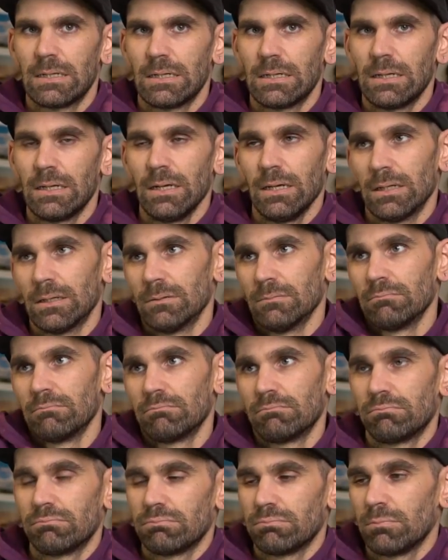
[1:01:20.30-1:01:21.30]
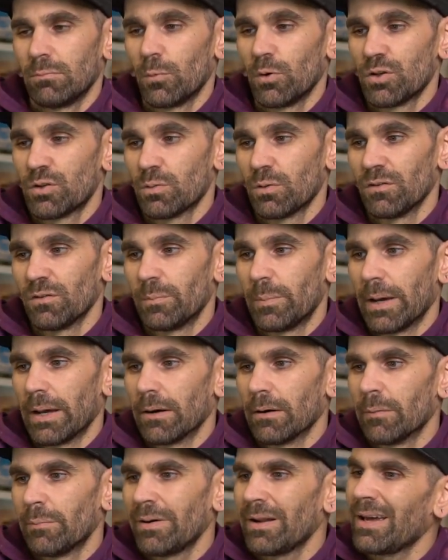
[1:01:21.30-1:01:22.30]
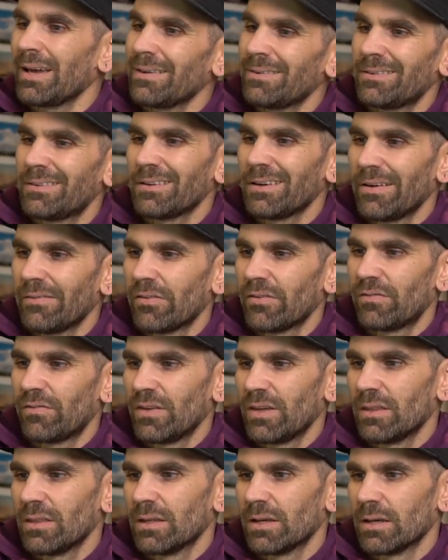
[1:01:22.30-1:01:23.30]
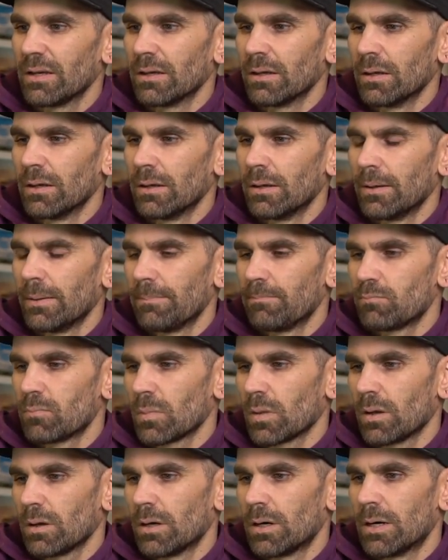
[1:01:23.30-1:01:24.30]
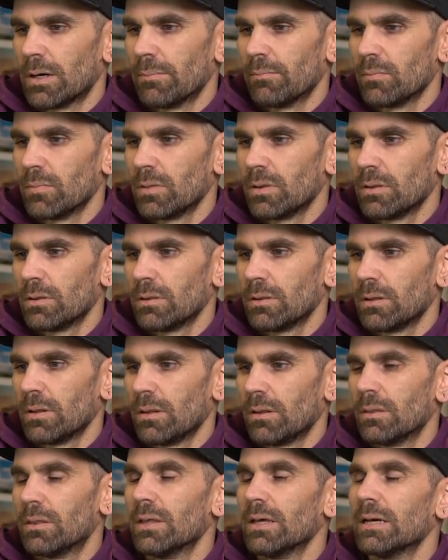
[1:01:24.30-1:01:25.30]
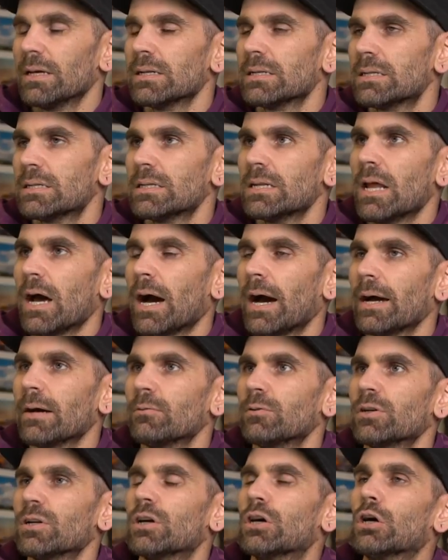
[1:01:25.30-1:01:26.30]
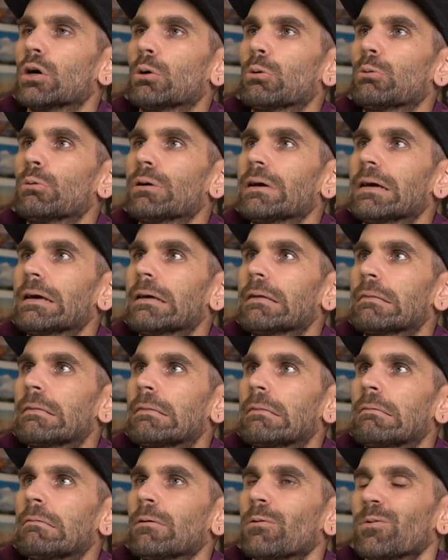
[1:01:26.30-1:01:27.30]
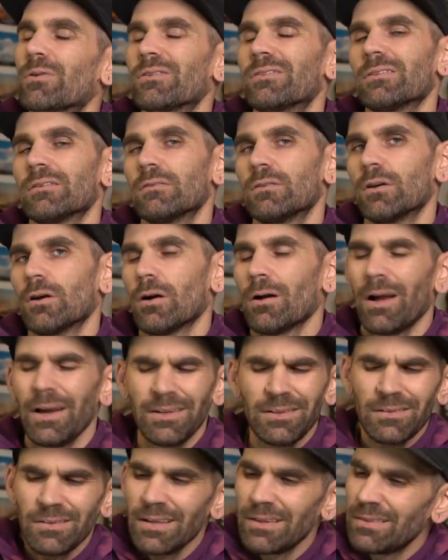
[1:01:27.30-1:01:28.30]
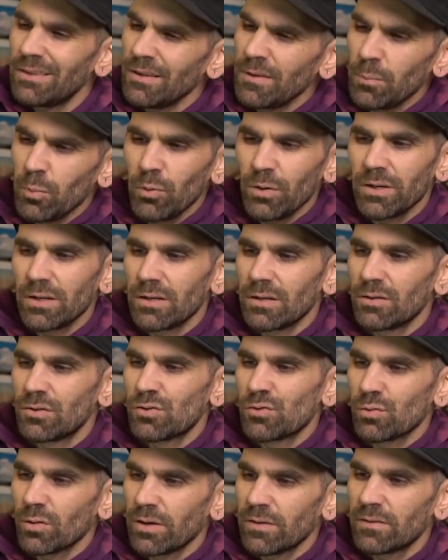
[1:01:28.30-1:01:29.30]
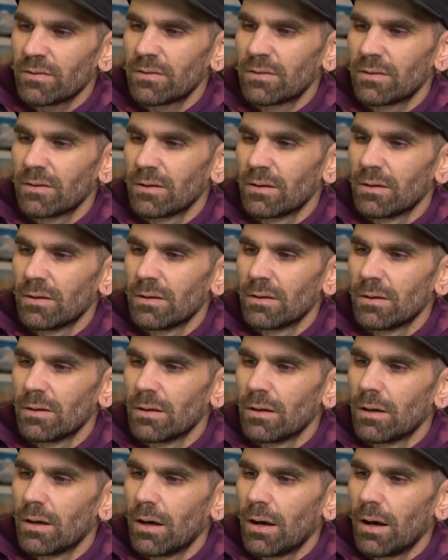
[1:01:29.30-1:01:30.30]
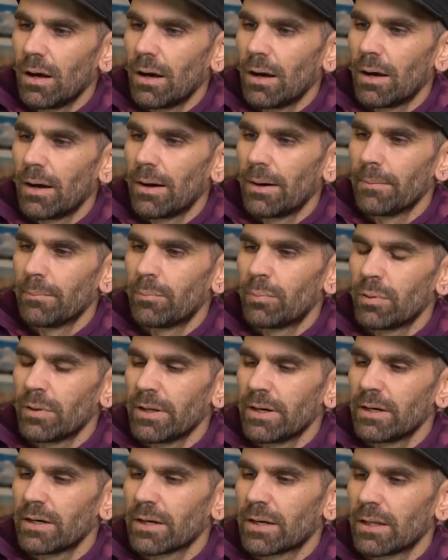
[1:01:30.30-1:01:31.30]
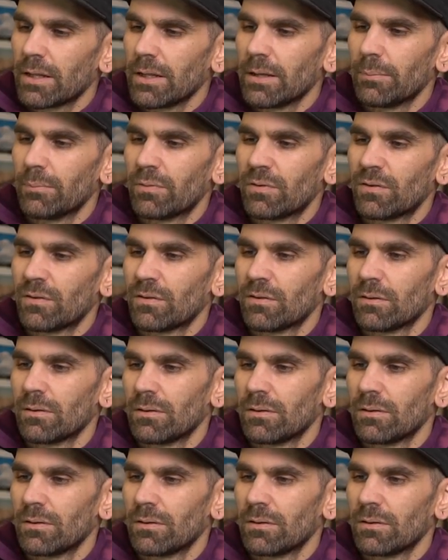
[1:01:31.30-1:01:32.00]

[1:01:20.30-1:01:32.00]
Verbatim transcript: you know, which one's better. But I still have a feeling that I would go with the 160R. I just, at this point, trust Planet Eclipse